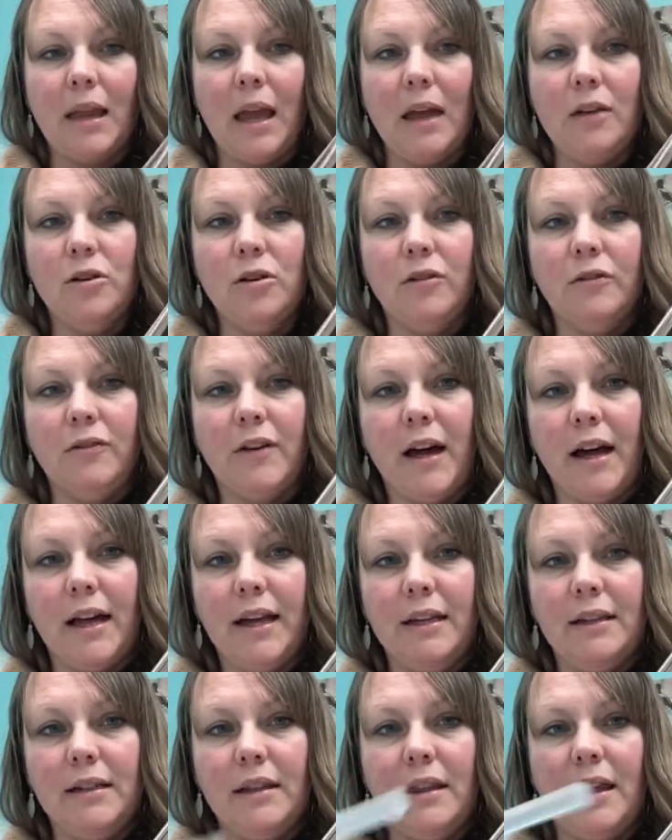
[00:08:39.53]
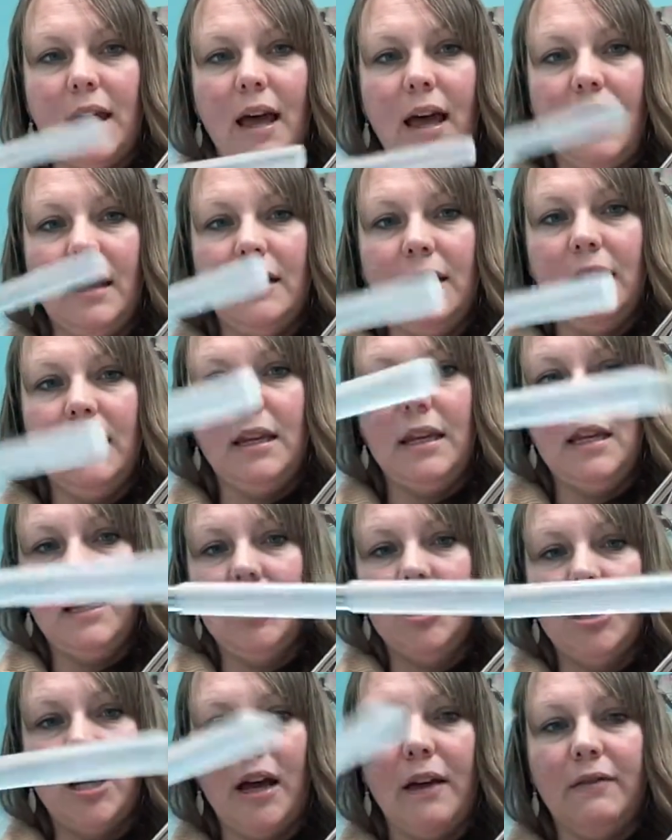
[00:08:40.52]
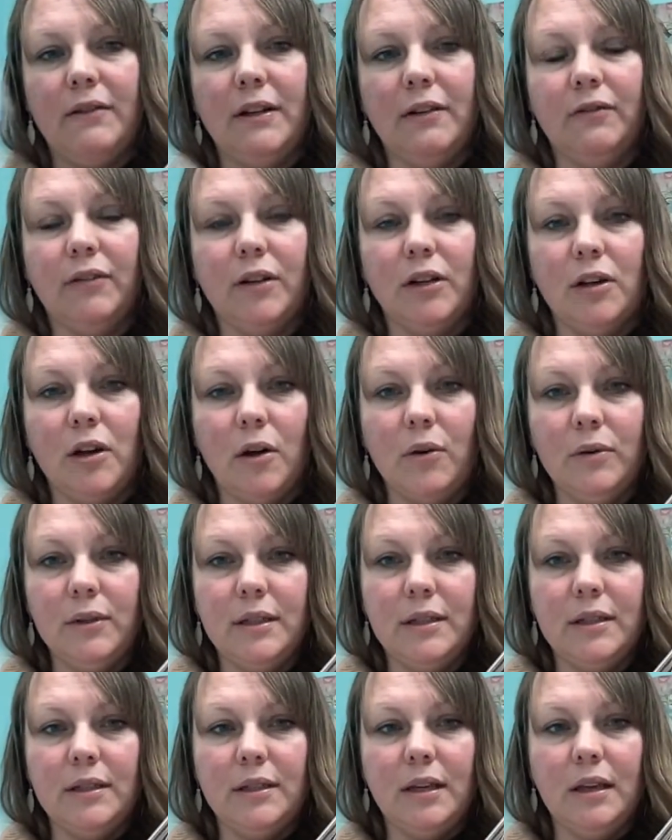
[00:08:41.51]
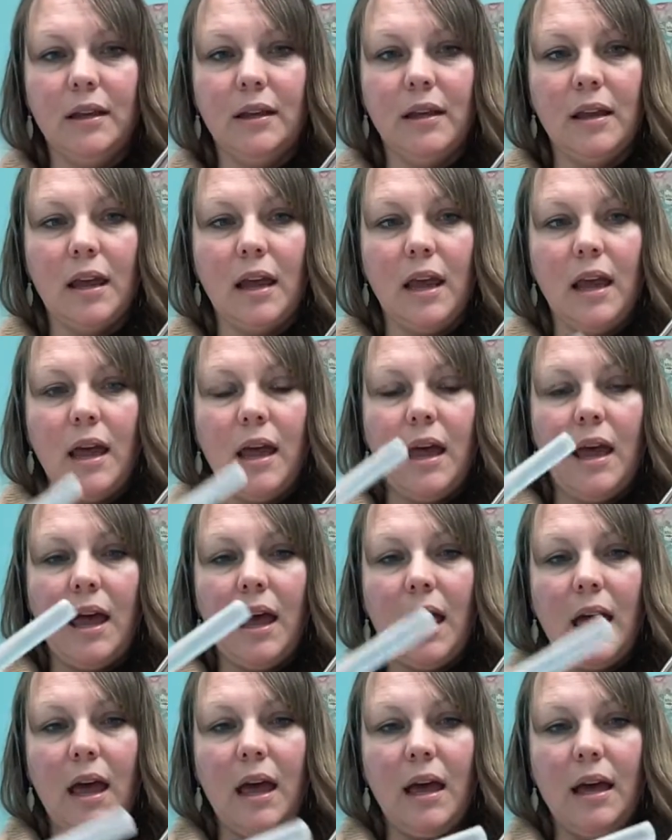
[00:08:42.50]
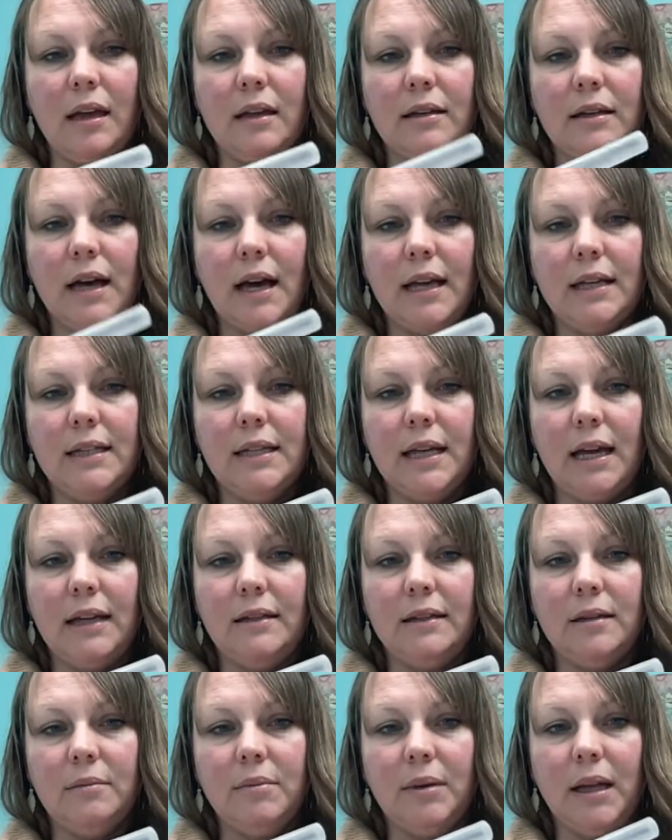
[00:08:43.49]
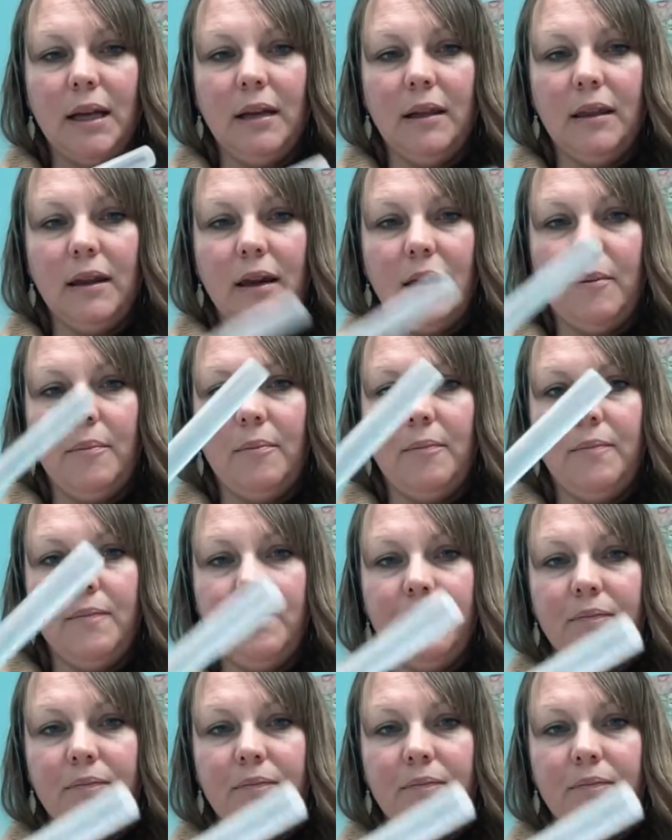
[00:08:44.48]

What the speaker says: And you'll find that each have different notes, and I tend to play them